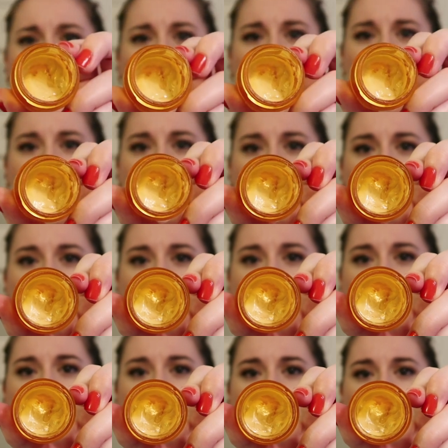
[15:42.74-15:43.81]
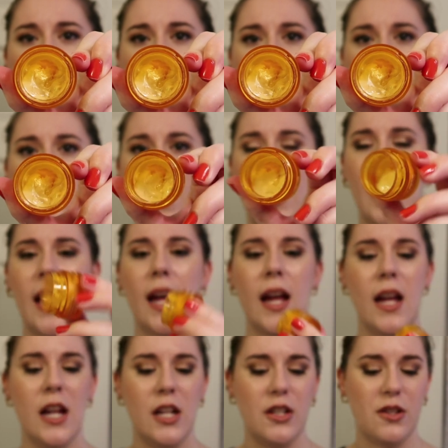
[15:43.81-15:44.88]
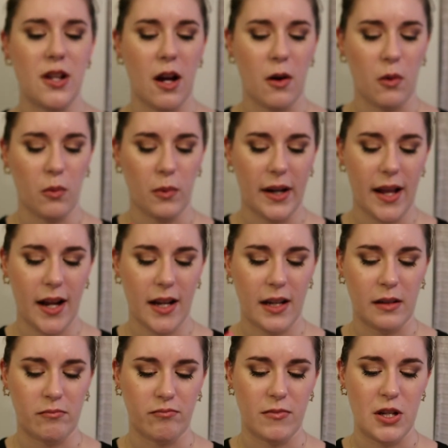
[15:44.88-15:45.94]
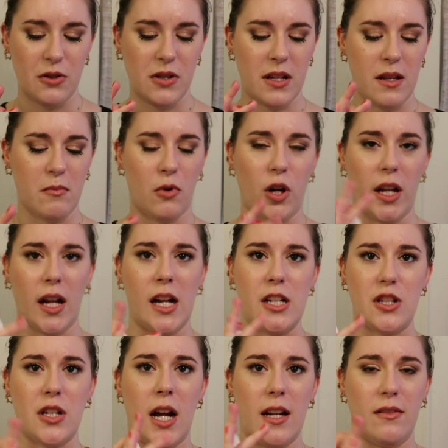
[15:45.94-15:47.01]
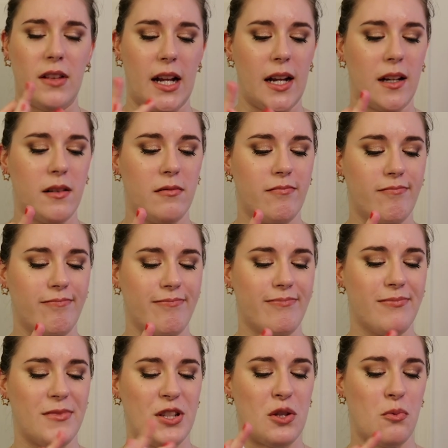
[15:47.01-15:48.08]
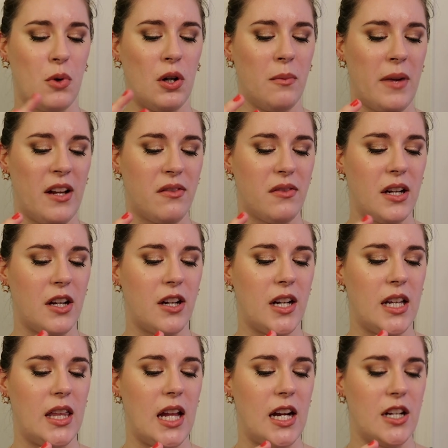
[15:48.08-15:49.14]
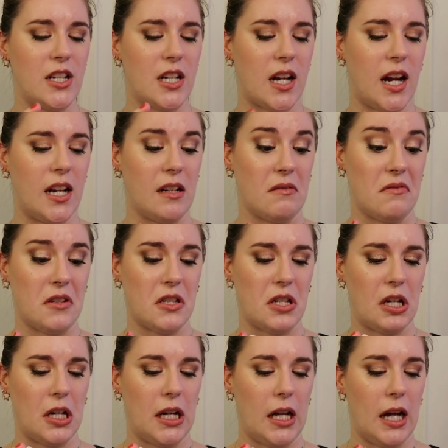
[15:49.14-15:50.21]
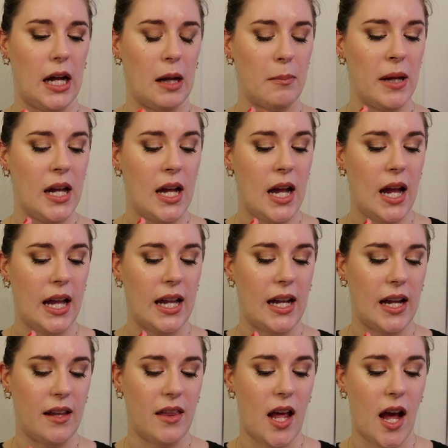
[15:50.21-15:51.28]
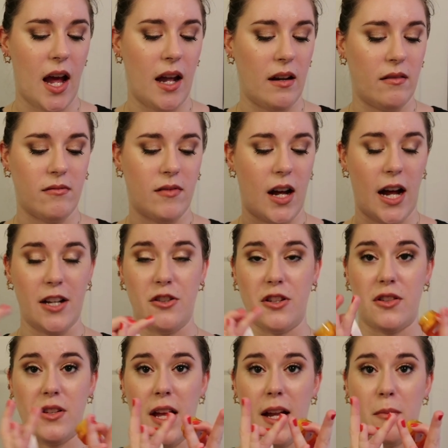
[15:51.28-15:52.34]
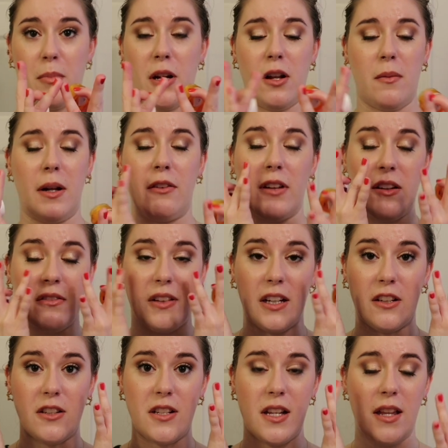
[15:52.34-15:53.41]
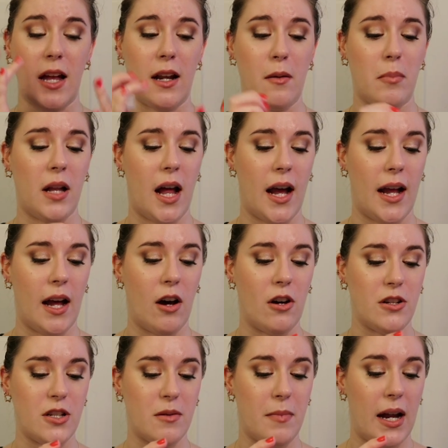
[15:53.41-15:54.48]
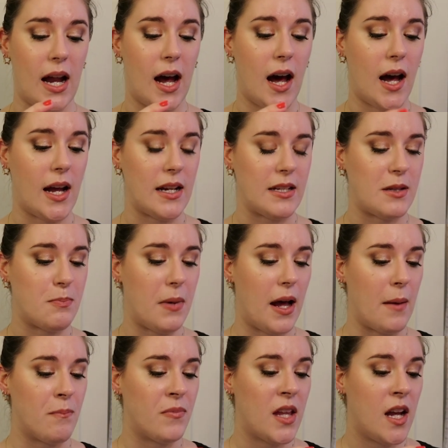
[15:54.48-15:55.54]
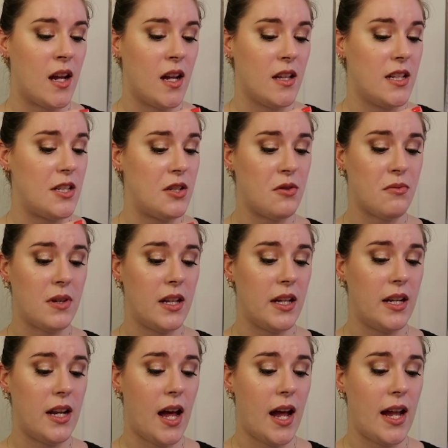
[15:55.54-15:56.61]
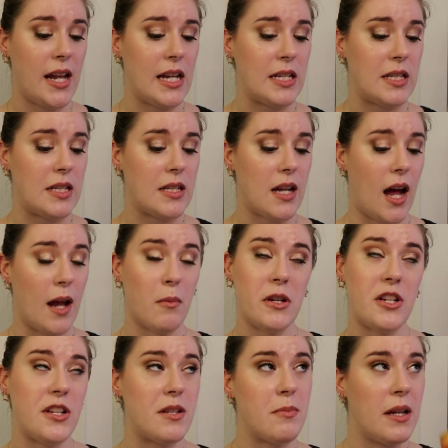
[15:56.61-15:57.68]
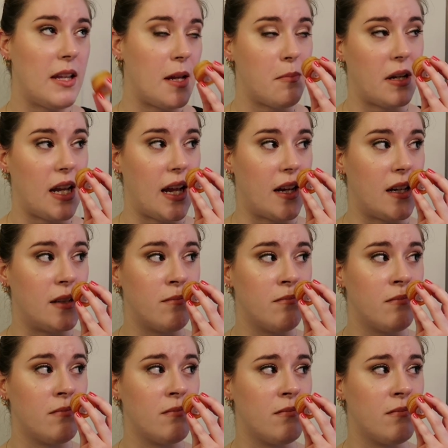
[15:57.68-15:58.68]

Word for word: like separated a little bit. So when I use in the morning, I just kind of like swirl my finger in there to kind of stir it up and then I just like put on my ring fingers and then apply it onto my eyes but this is really nice I wish it smelled like banana